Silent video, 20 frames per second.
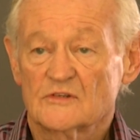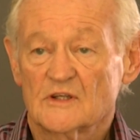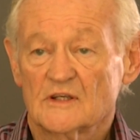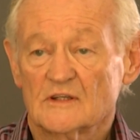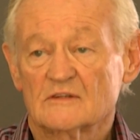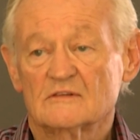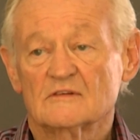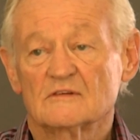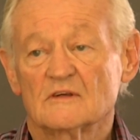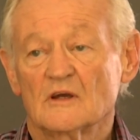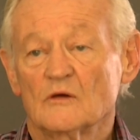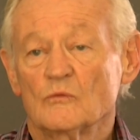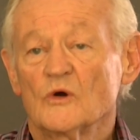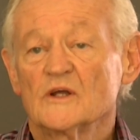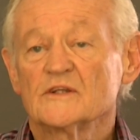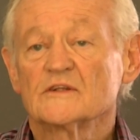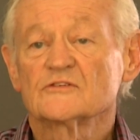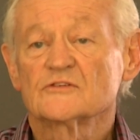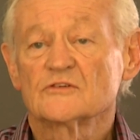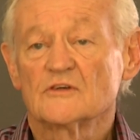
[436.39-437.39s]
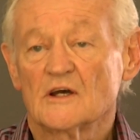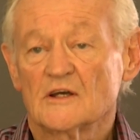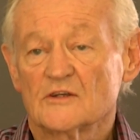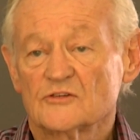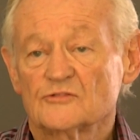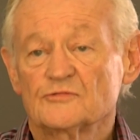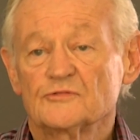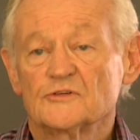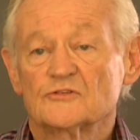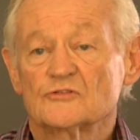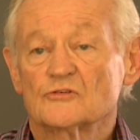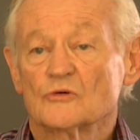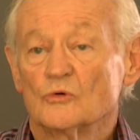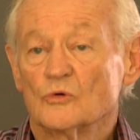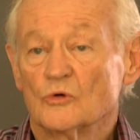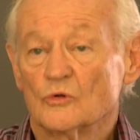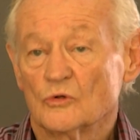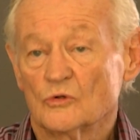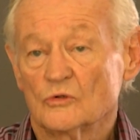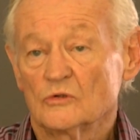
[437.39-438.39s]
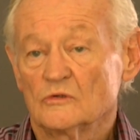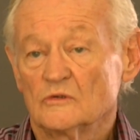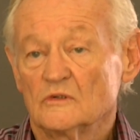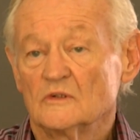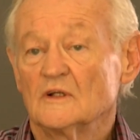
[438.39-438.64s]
that a one-size-fits-all